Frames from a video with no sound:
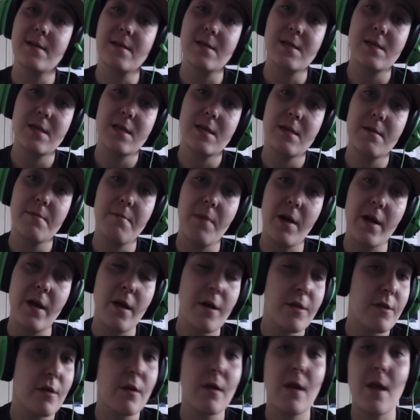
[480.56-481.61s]
see my
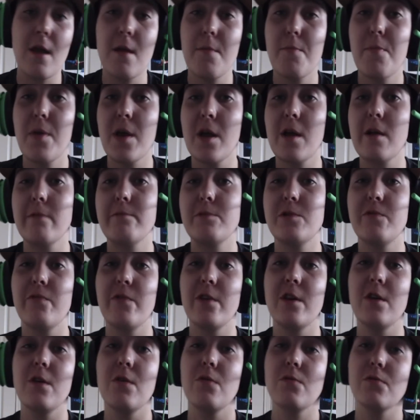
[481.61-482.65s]
other game pickups
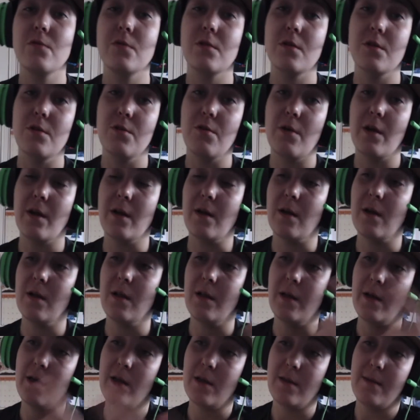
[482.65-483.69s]
videos, you can
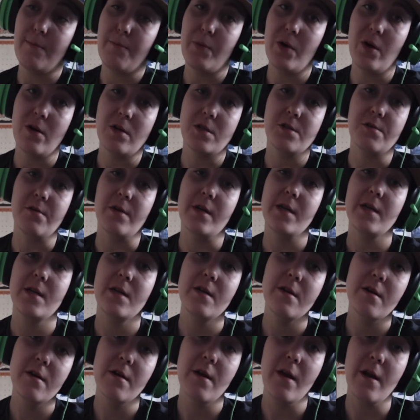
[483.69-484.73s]
click the box right
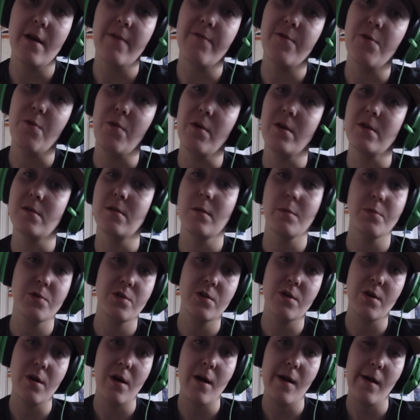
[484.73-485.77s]
here, and if you want to
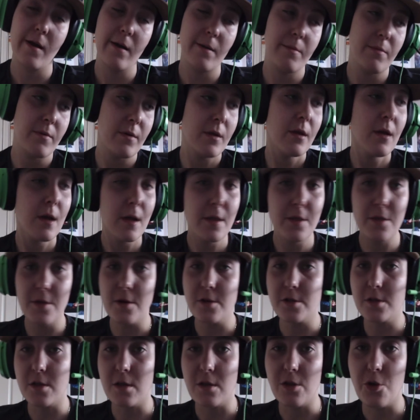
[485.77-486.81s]
subscribe,
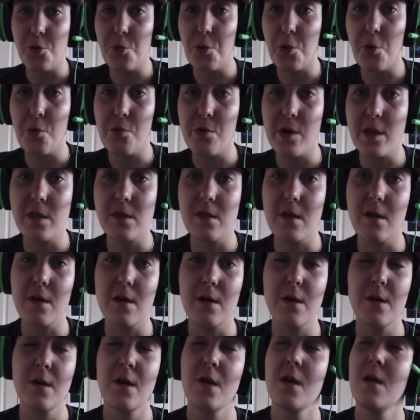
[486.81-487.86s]
there's a logo right
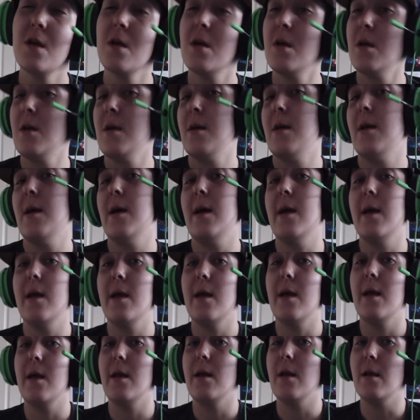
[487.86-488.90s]
there,
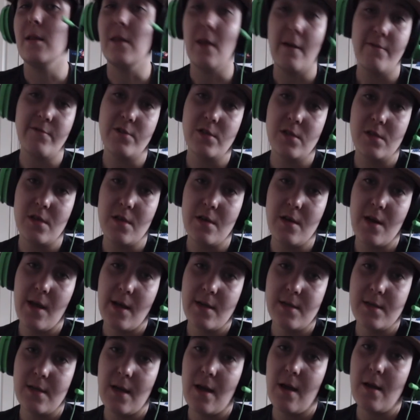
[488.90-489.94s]
and I'd love to see you
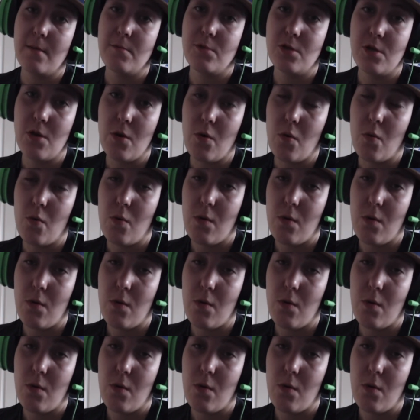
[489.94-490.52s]
next time, so